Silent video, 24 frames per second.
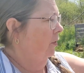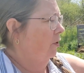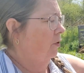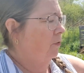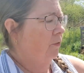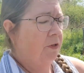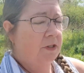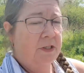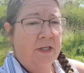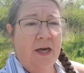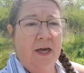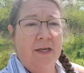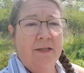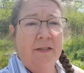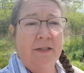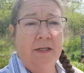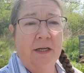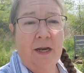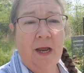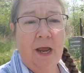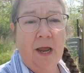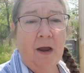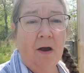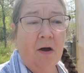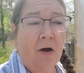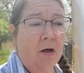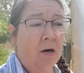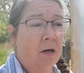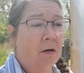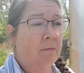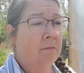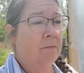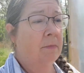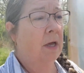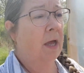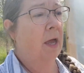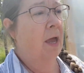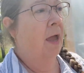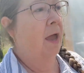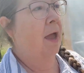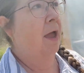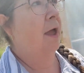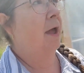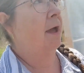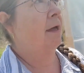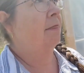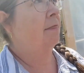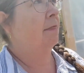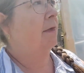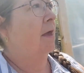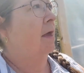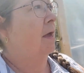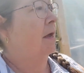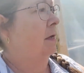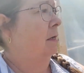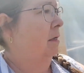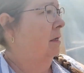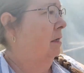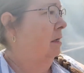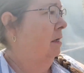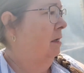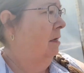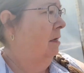gonna do a test today on them. And then,